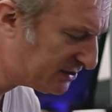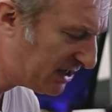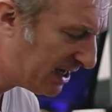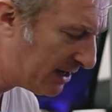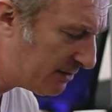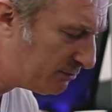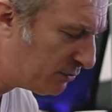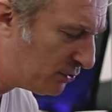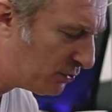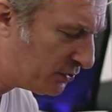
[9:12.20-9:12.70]

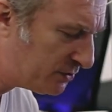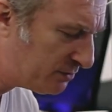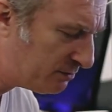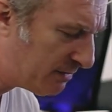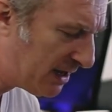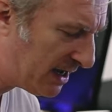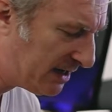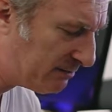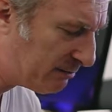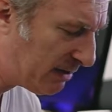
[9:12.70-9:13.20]
soundboard
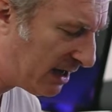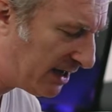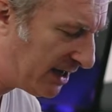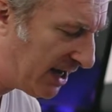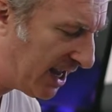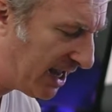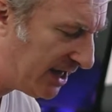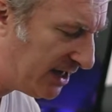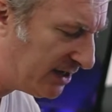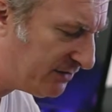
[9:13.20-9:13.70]
made by
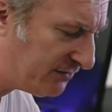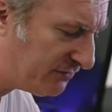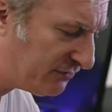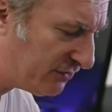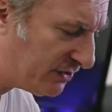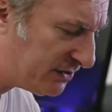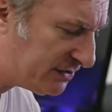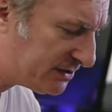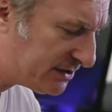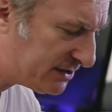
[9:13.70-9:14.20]

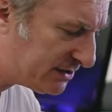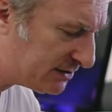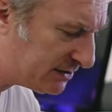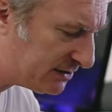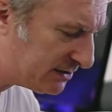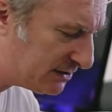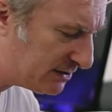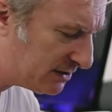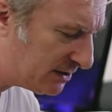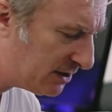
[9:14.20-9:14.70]
Adafruit,
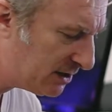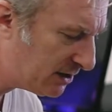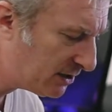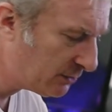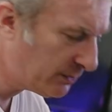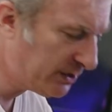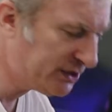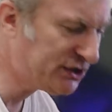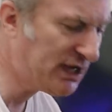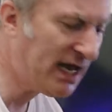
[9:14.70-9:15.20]

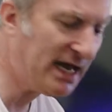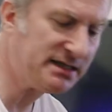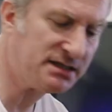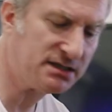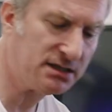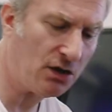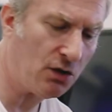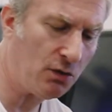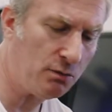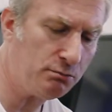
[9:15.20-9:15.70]
which
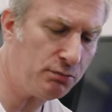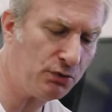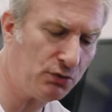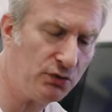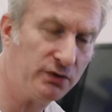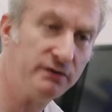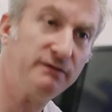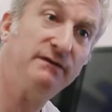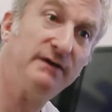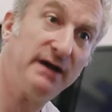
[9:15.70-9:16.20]
has
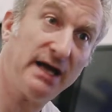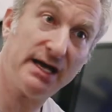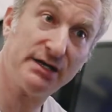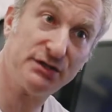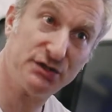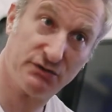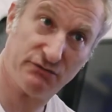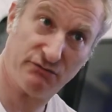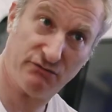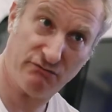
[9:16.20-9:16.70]
onboard
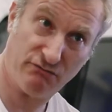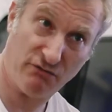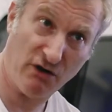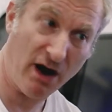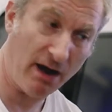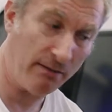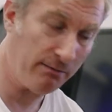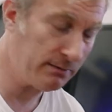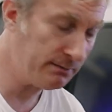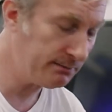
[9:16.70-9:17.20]
flash
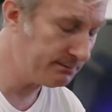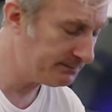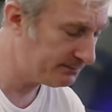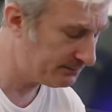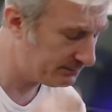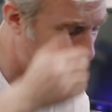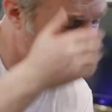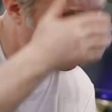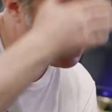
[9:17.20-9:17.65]
RAM.